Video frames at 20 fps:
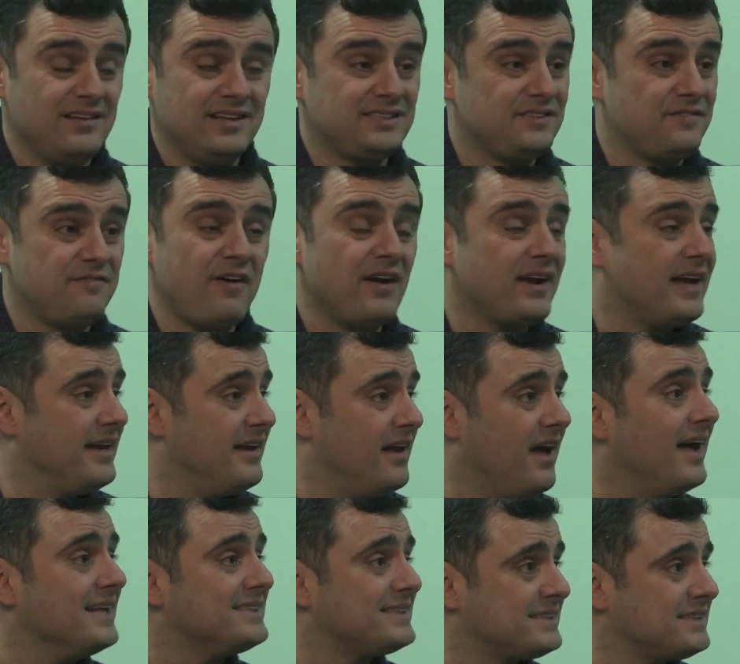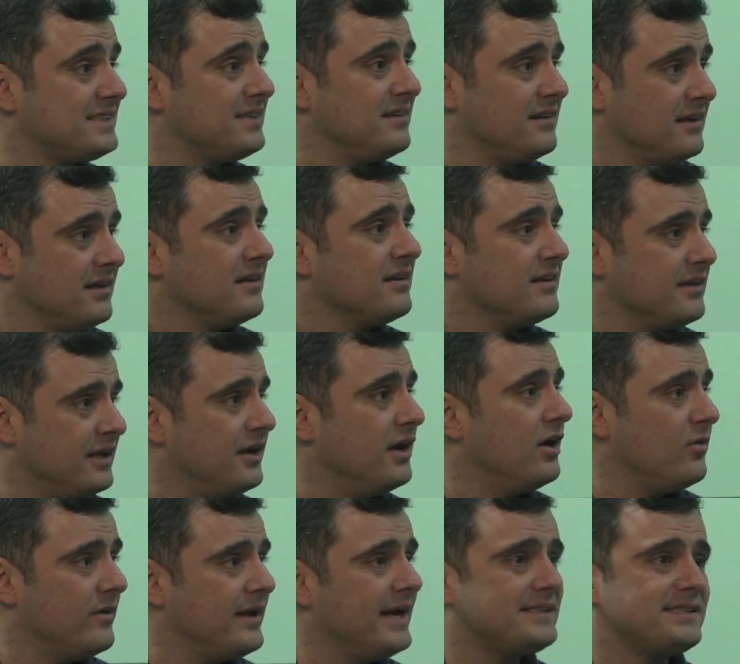It's fucking nuts. You
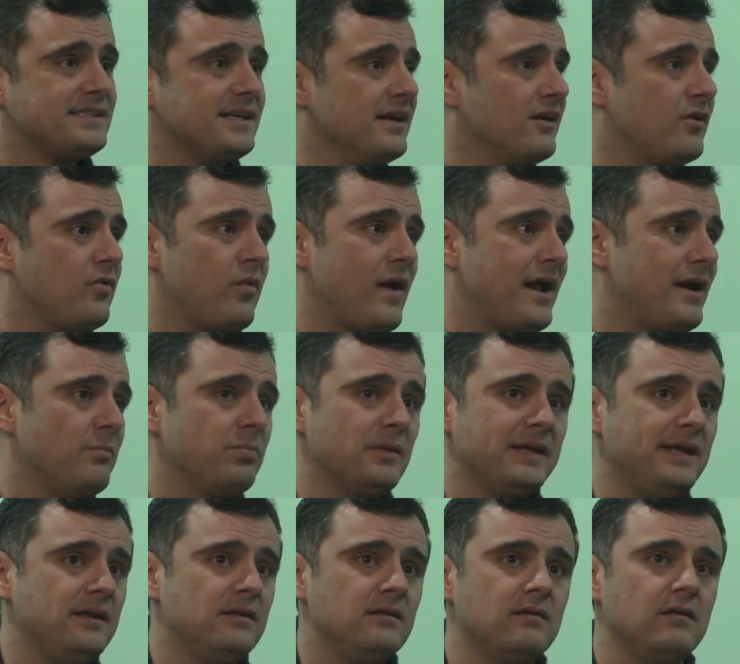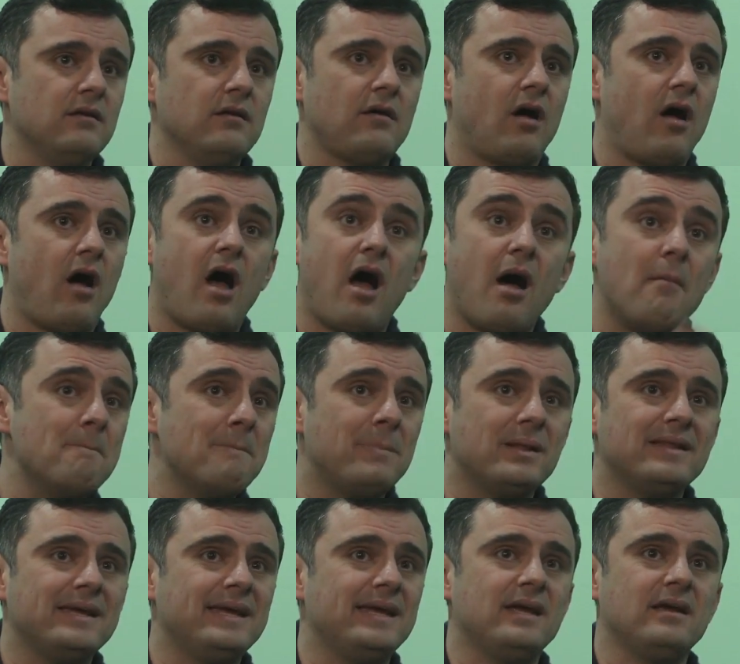know, it's an incredibly
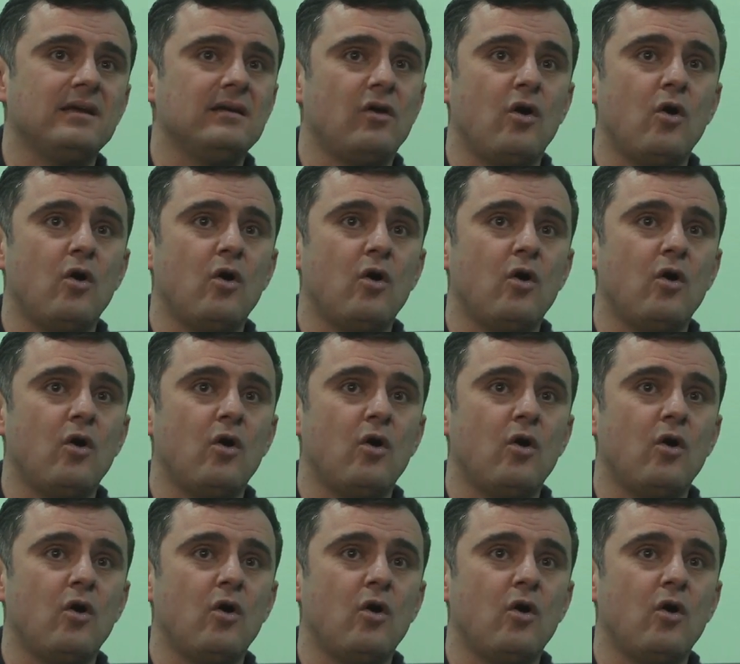humbling,